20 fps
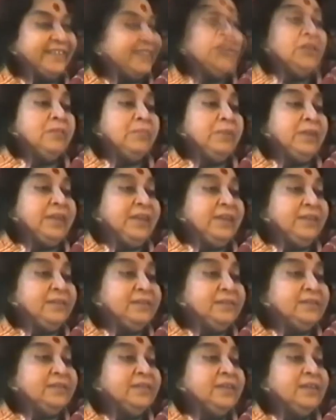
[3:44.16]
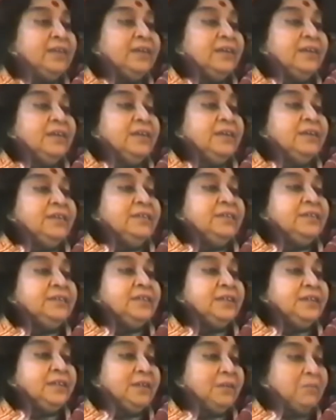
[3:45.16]
Means the
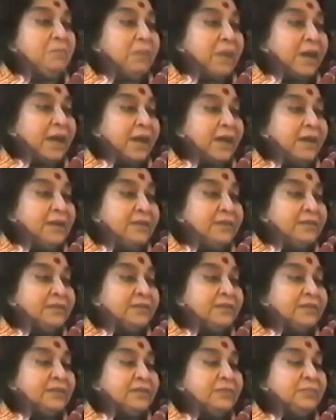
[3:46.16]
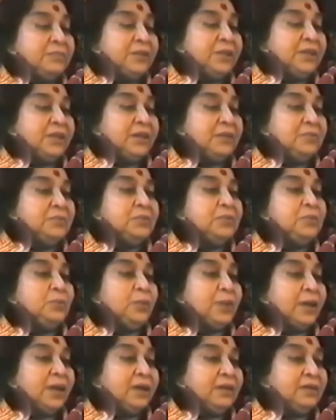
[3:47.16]
Jagadamba becomes
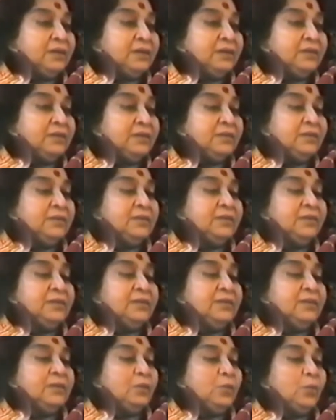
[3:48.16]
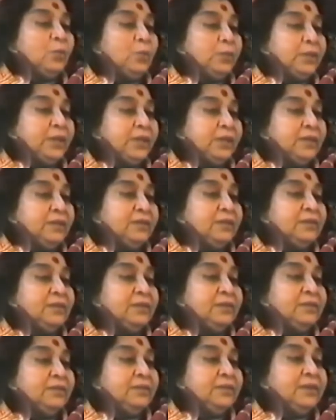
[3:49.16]
one with
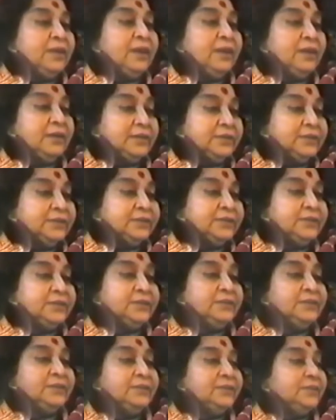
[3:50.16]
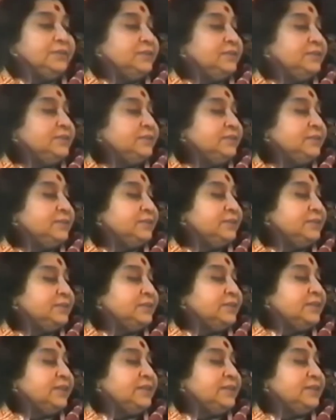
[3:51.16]
the heart.
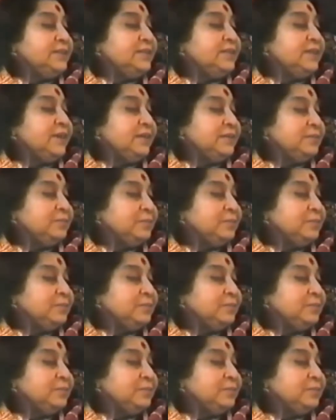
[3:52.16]
That is that.